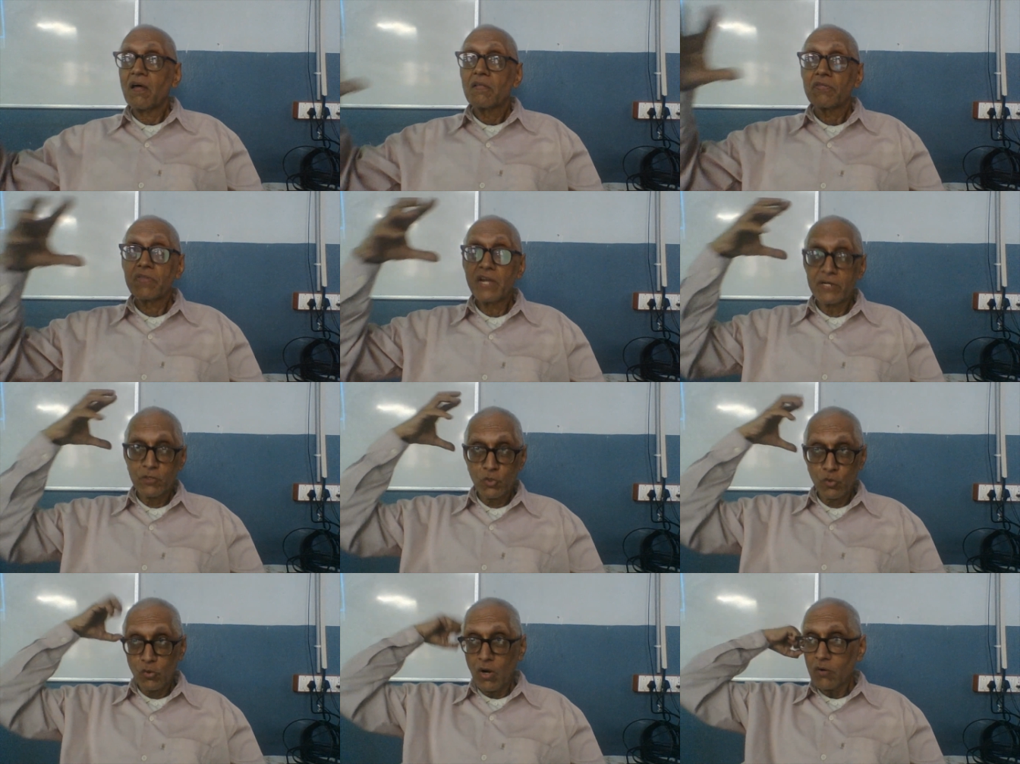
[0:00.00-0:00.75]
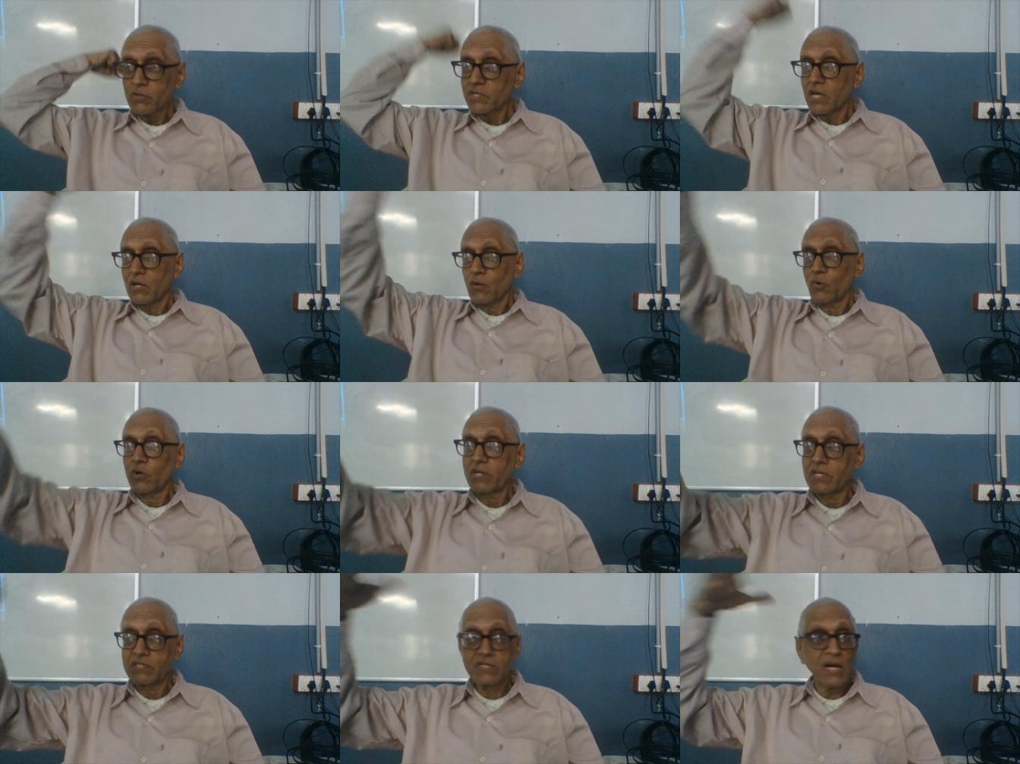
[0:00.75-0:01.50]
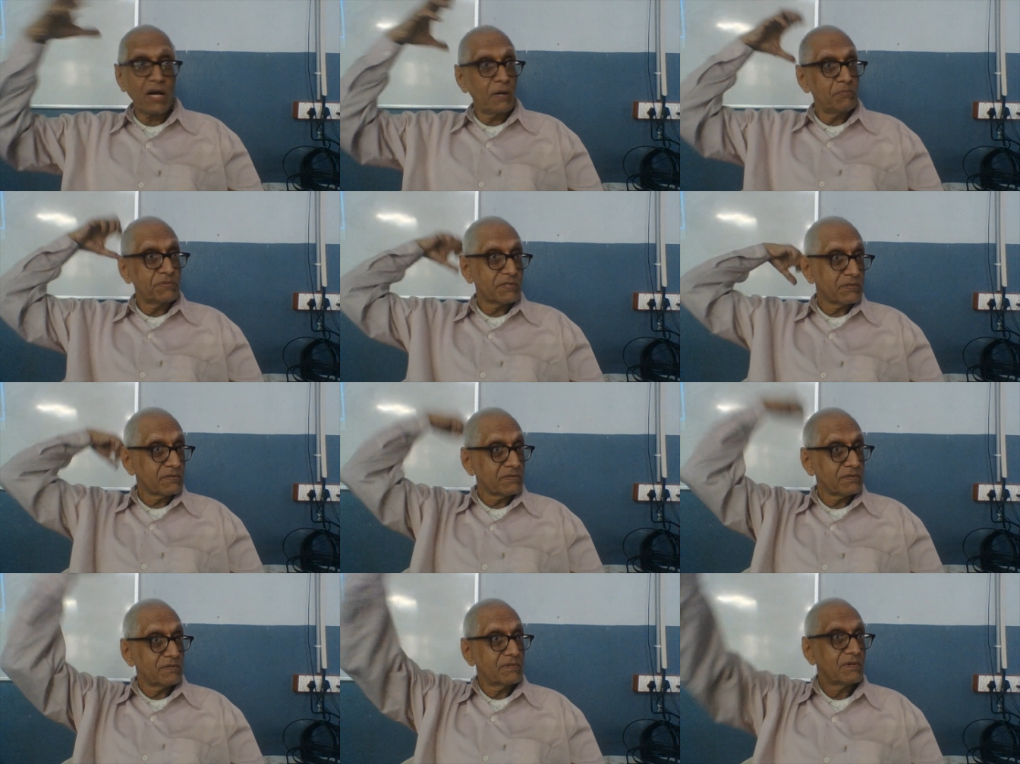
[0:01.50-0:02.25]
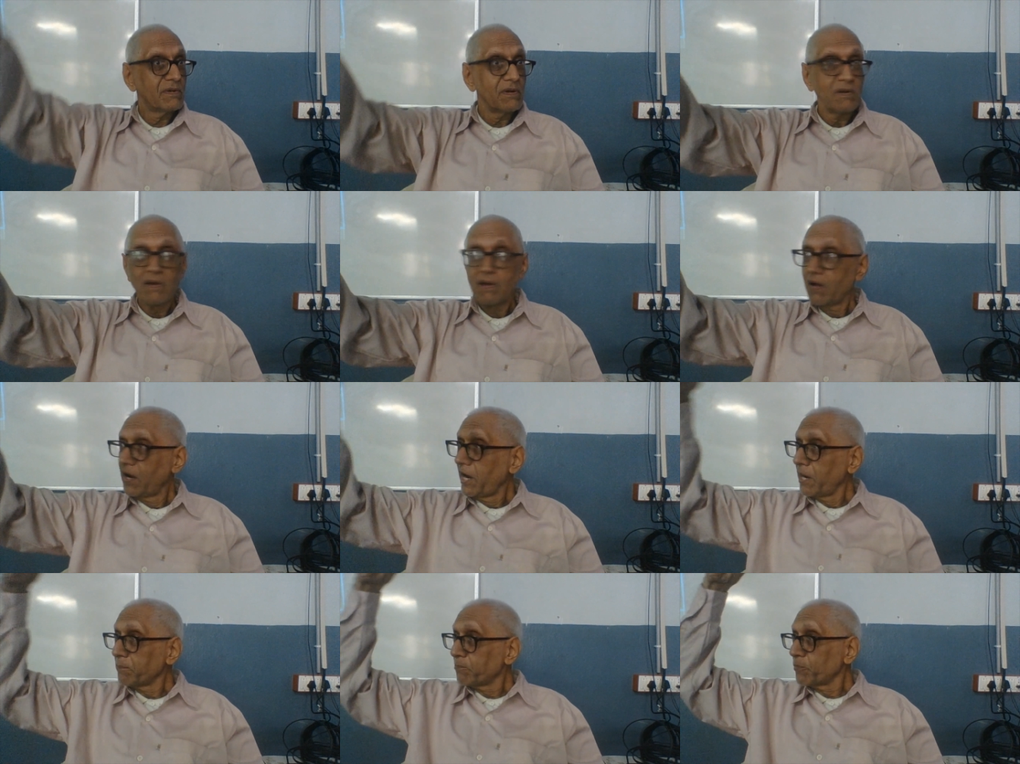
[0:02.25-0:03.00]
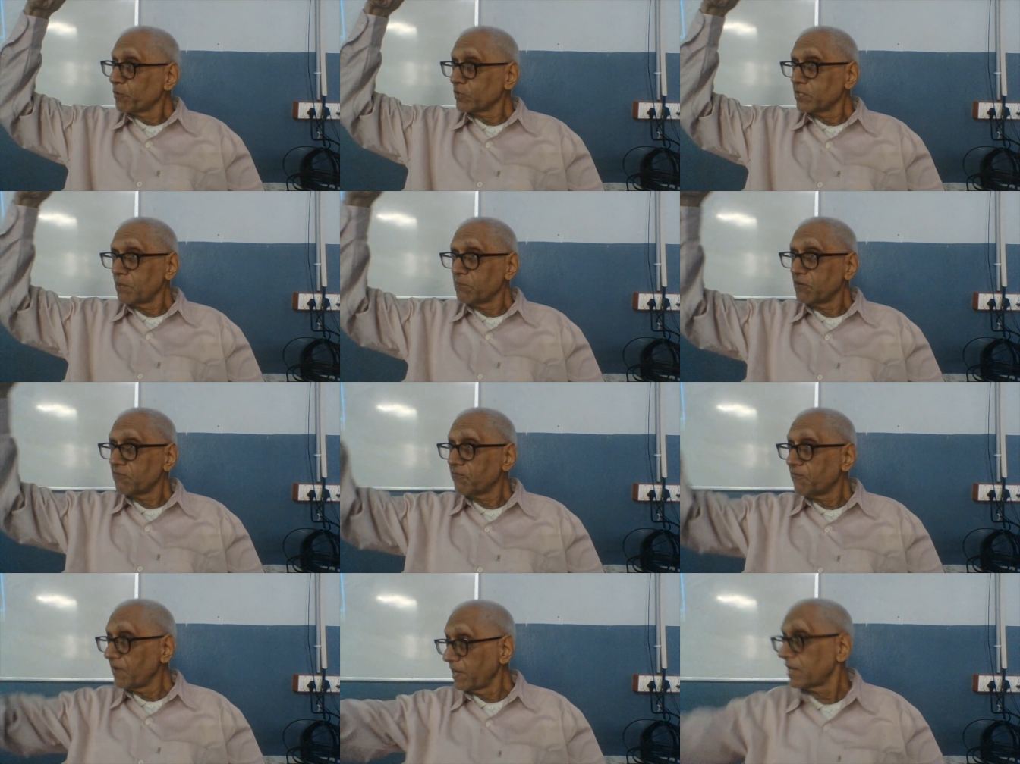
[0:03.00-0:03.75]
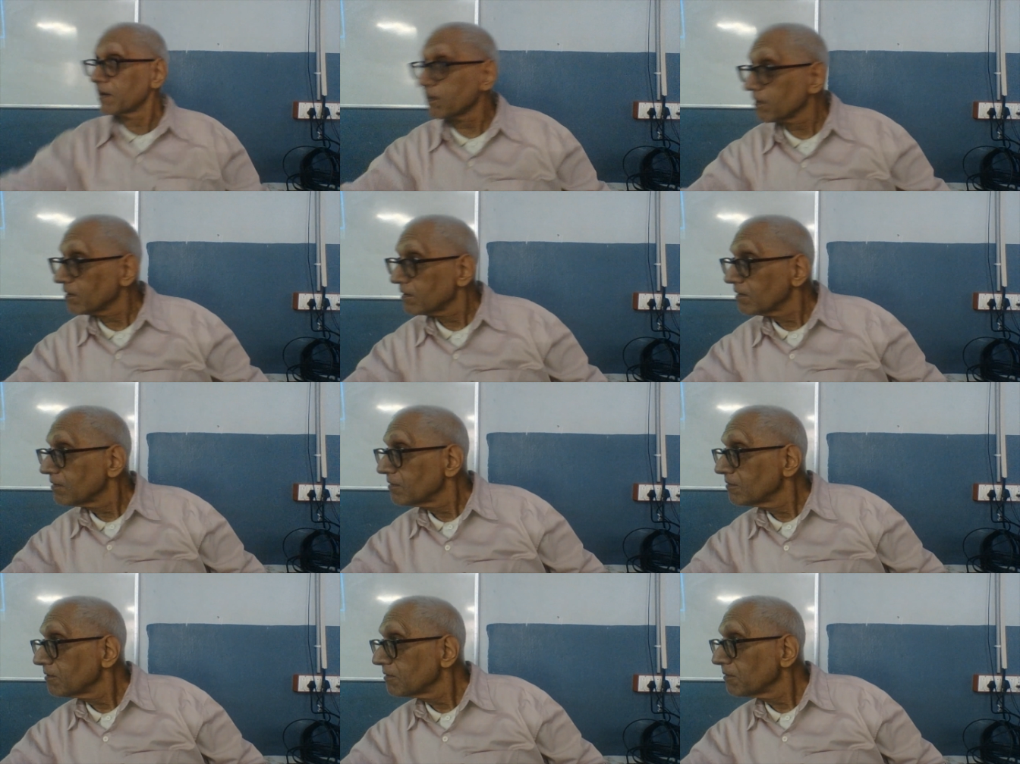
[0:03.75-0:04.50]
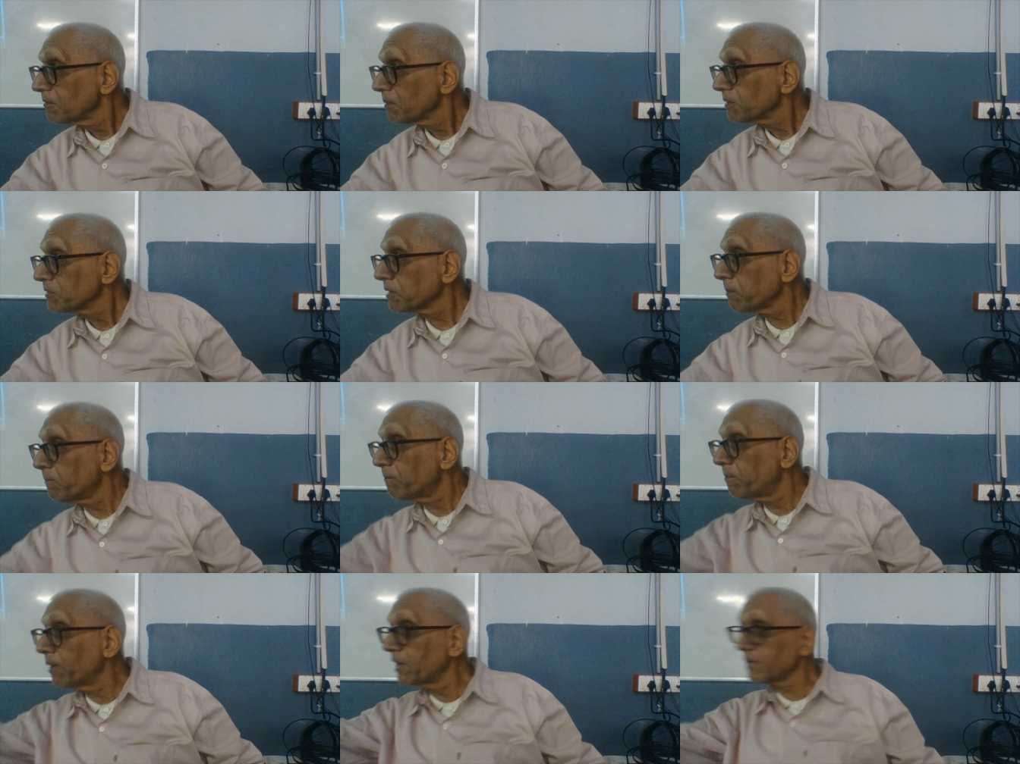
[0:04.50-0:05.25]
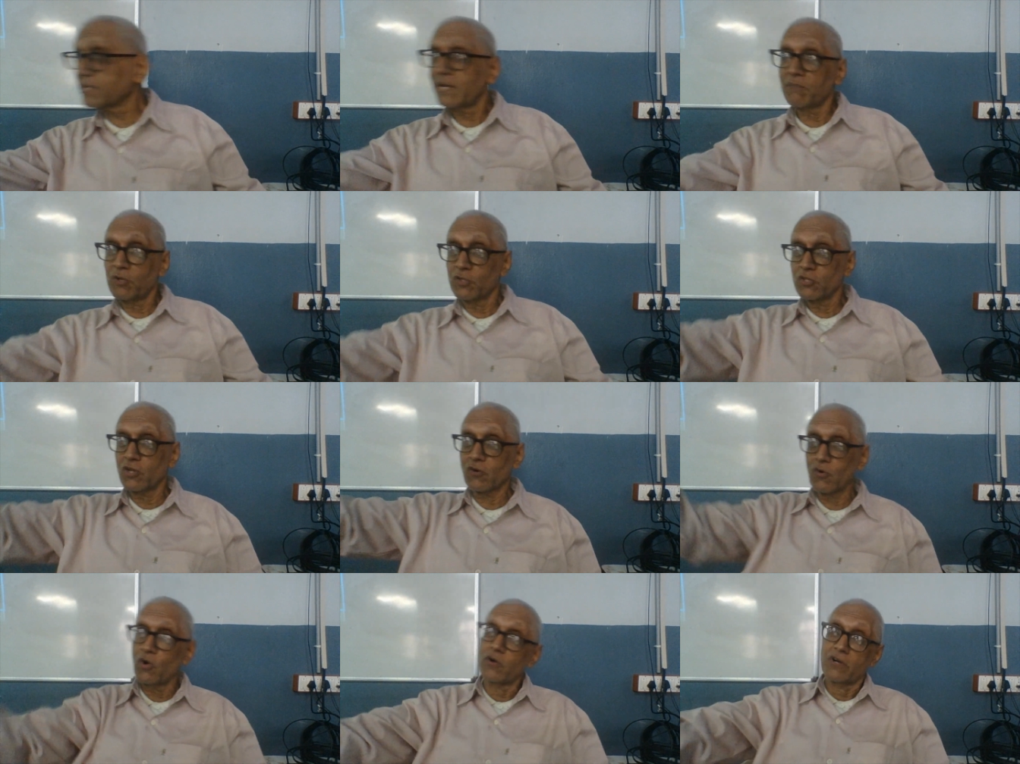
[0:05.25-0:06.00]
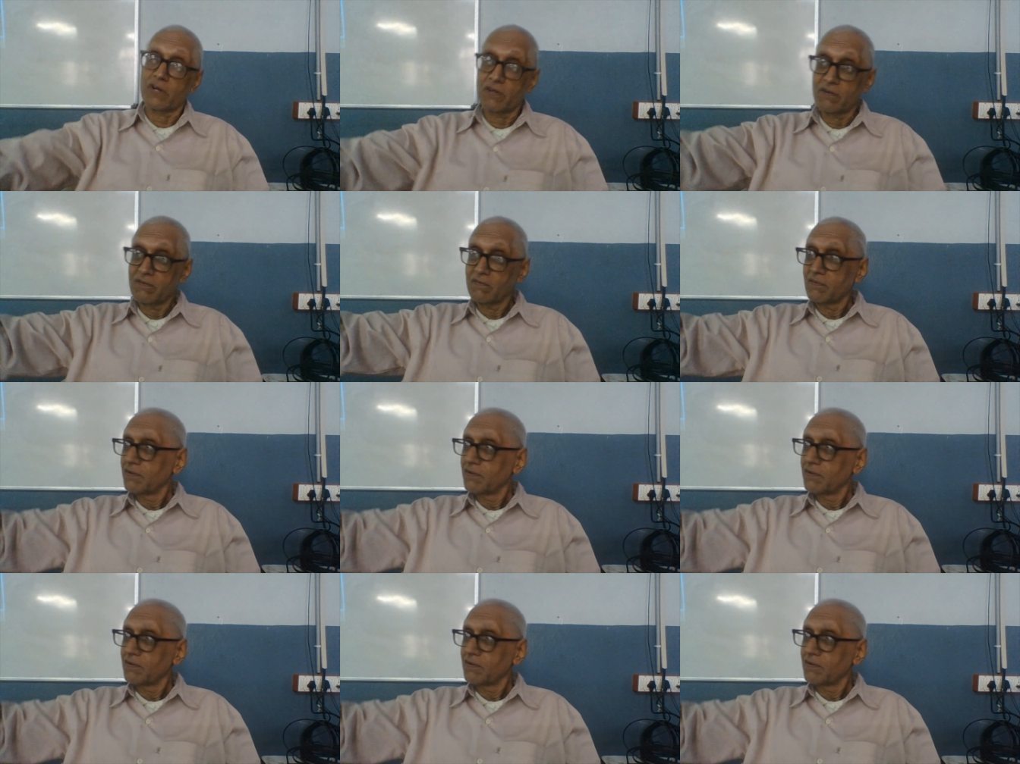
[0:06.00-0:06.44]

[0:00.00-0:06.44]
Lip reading: They took out their own hijabs and put them in fire. They burnt them on the road.